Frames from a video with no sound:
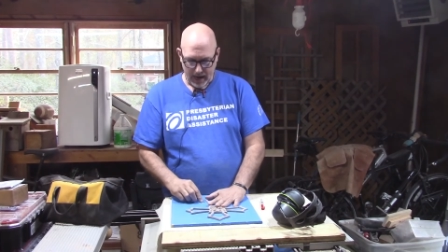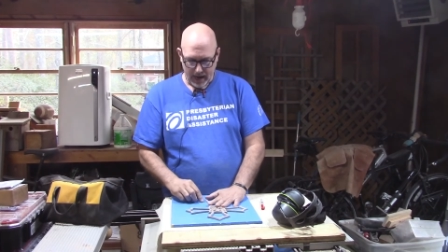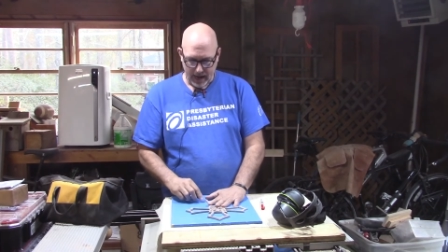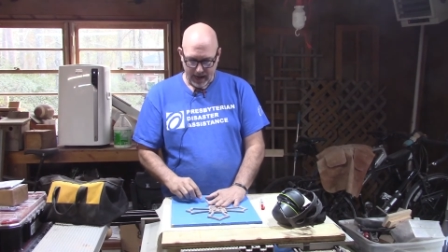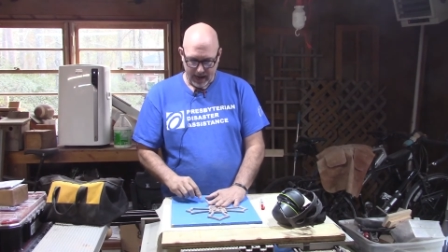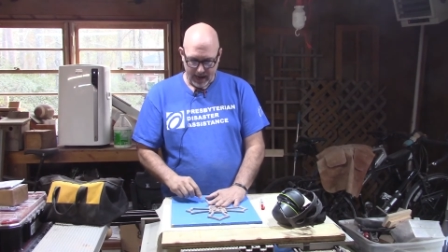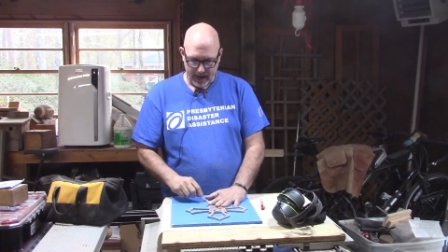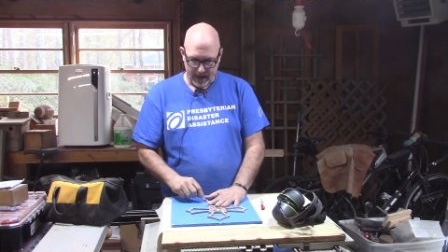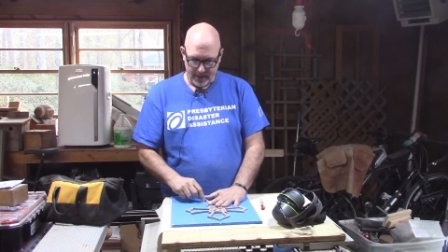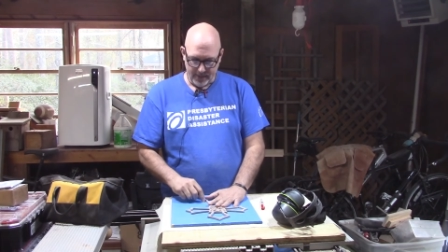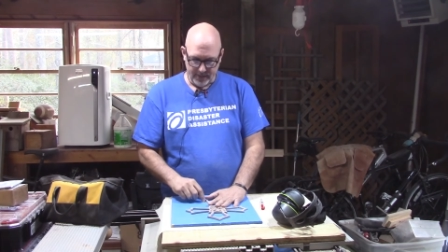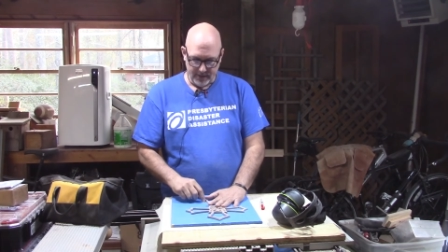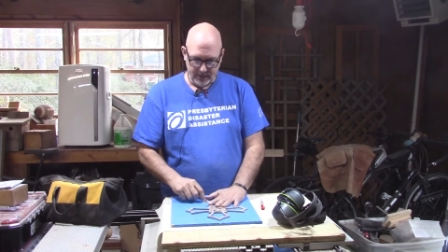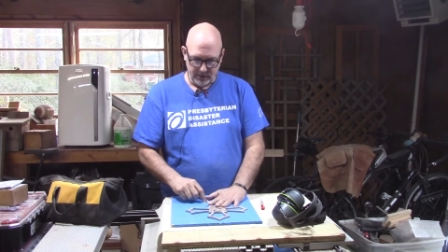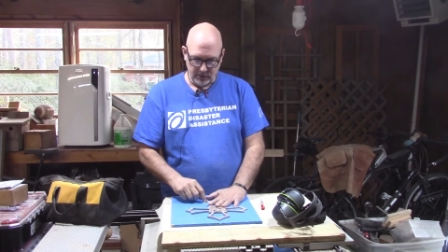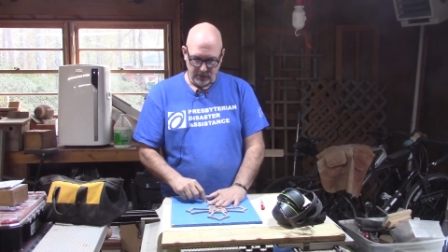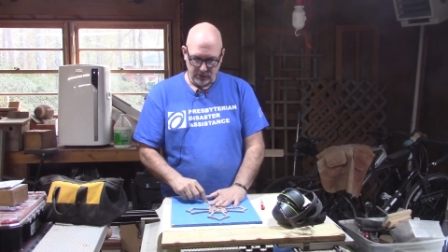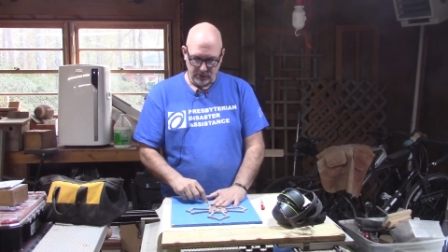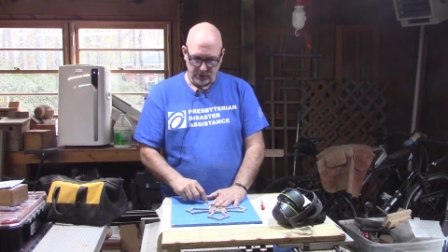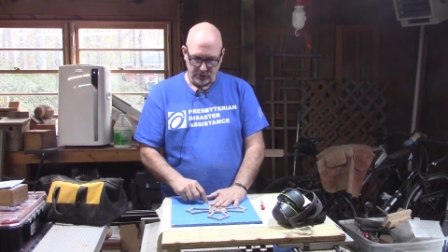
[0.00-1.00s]
and
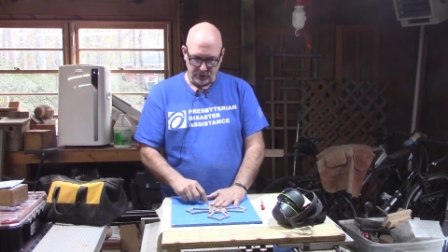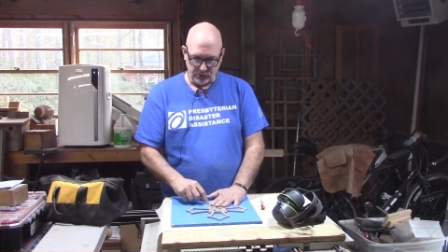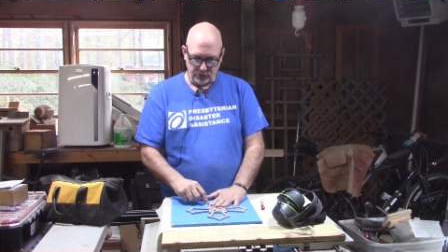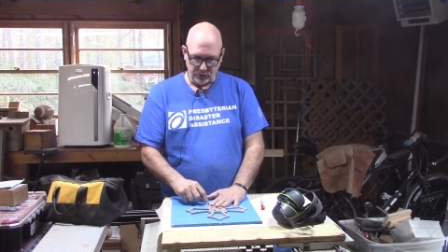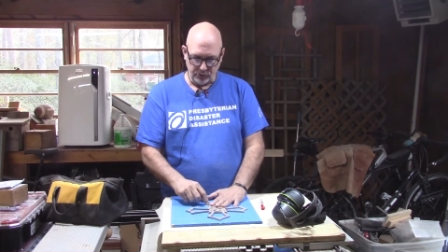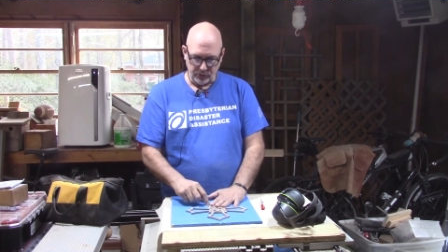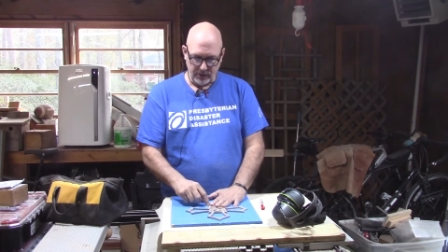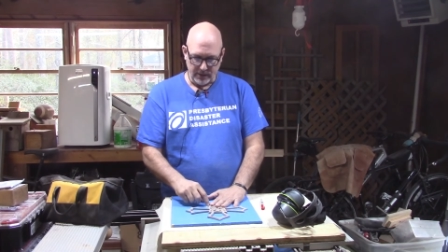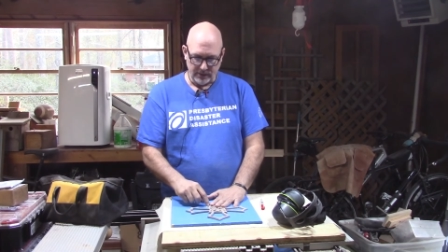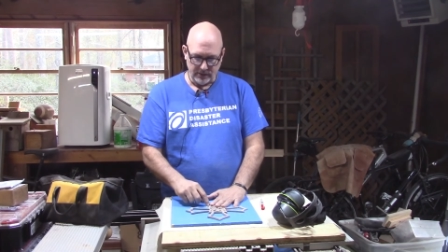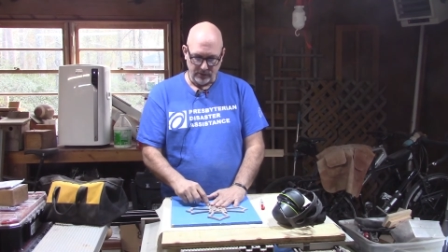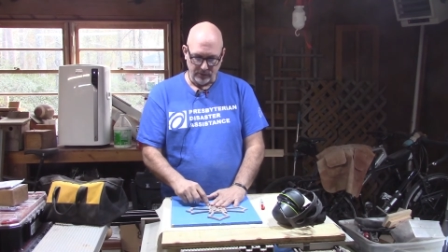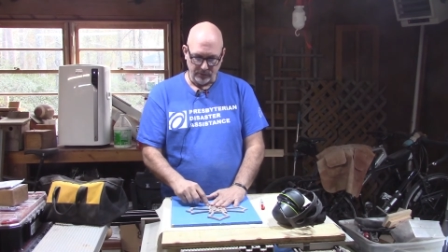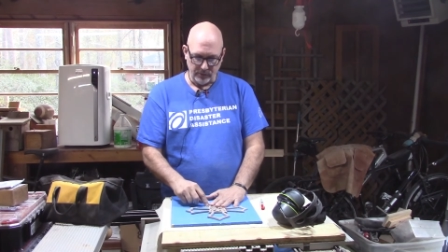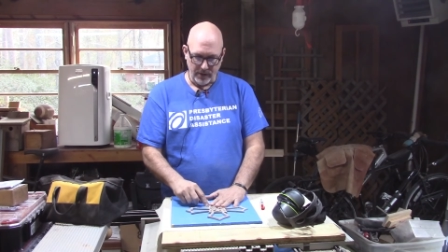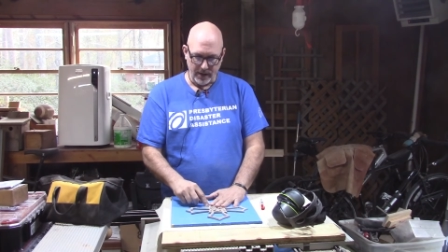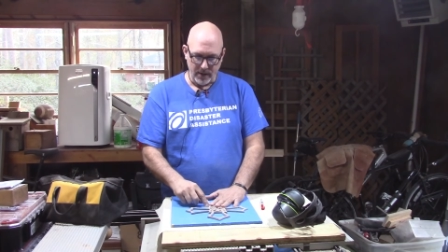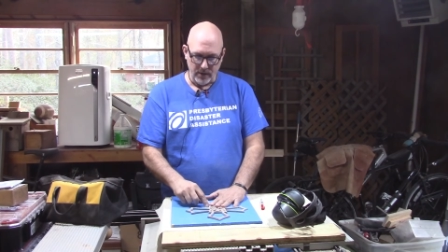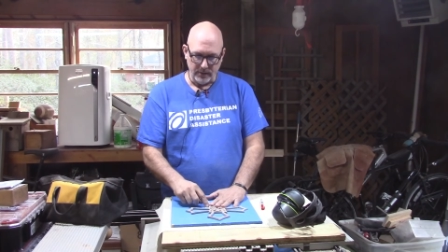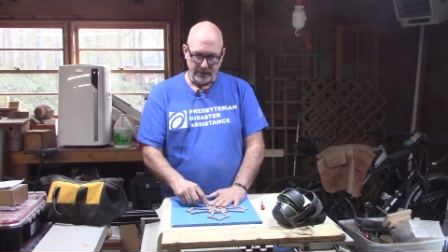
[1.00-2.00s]
then you just trace
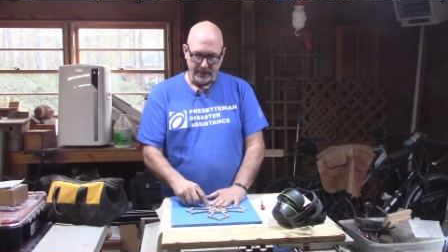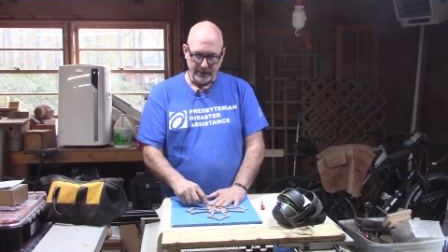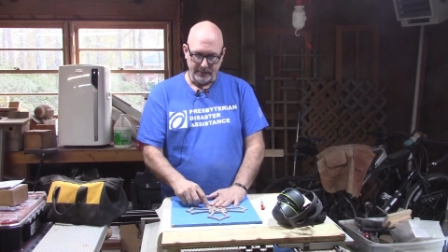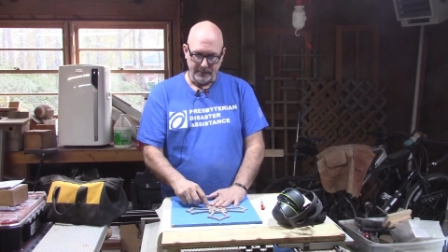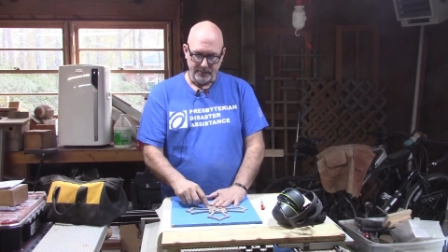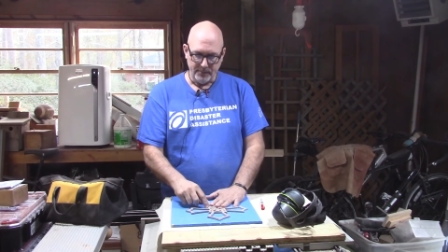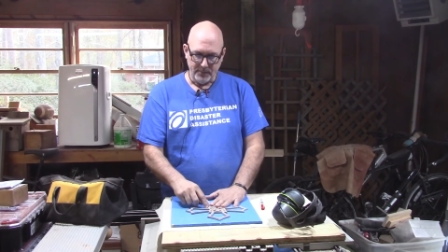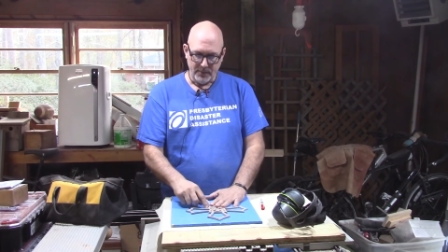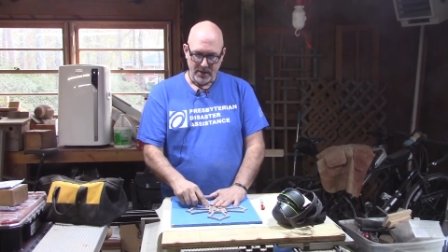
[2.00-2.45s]
around it,